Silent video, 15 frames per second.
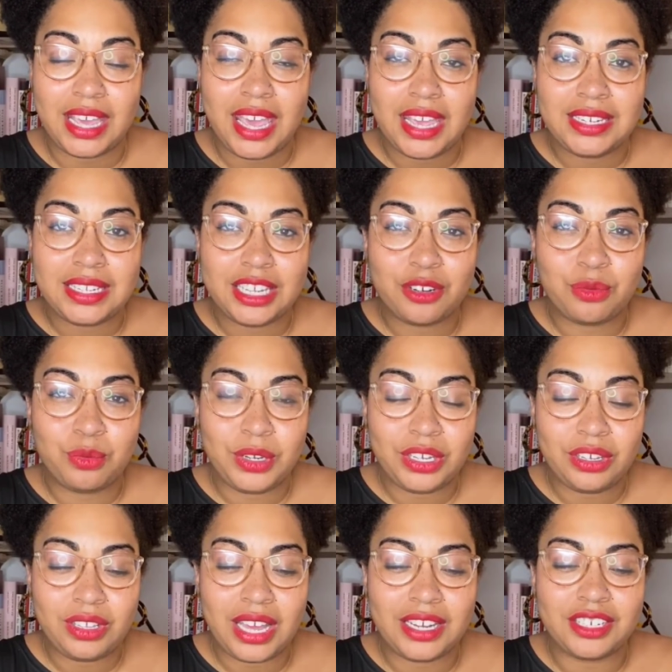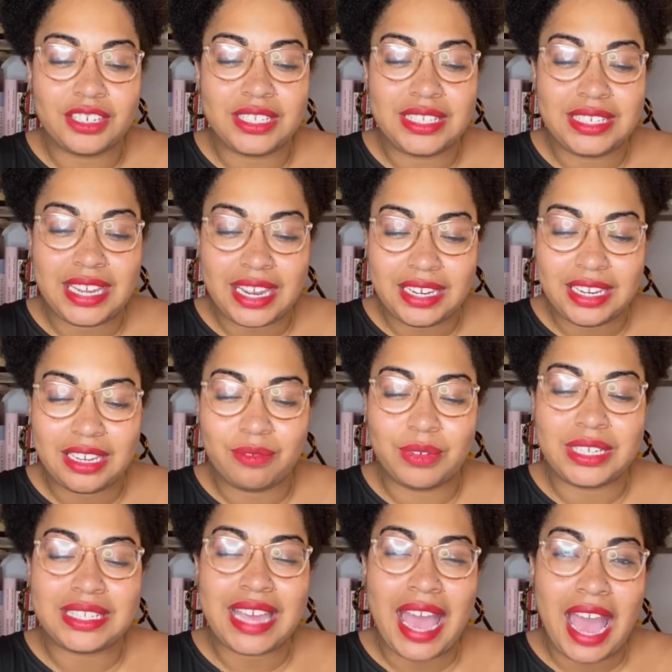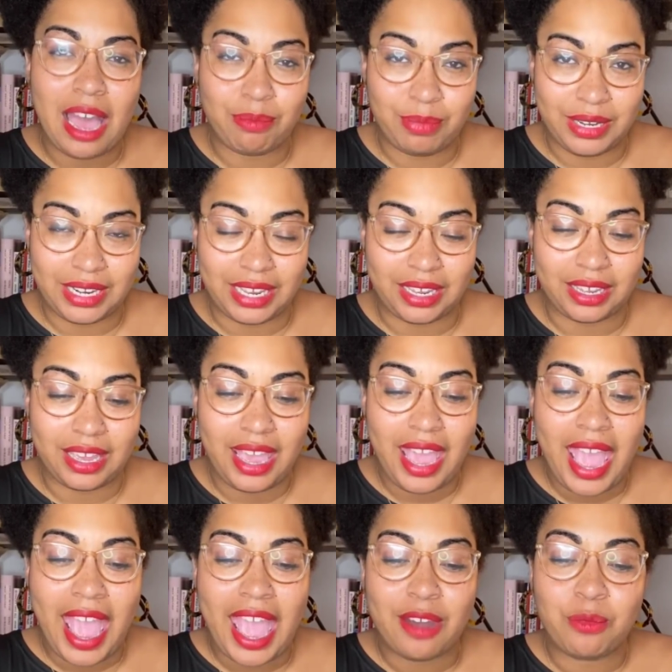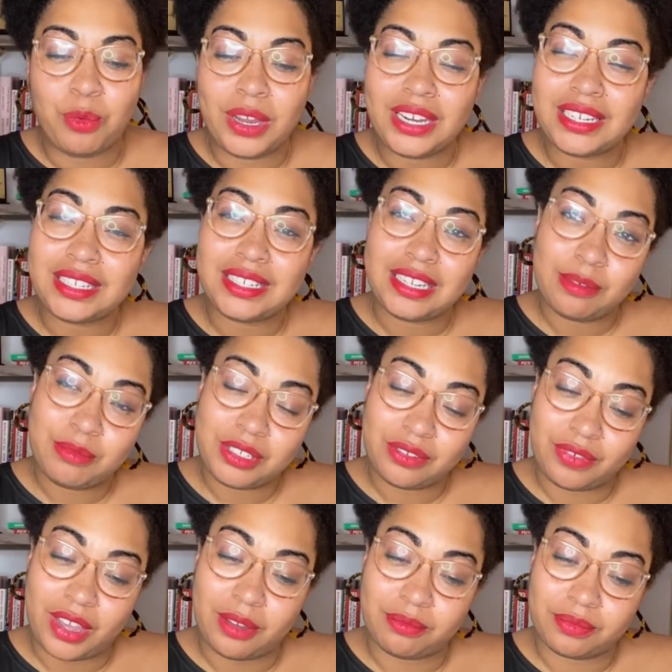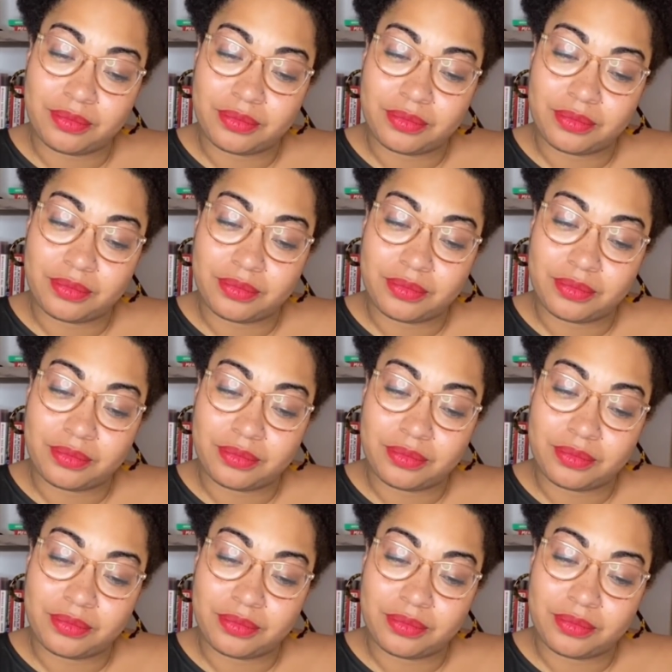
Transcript: to get a real understanding of what is happening and what it stems from.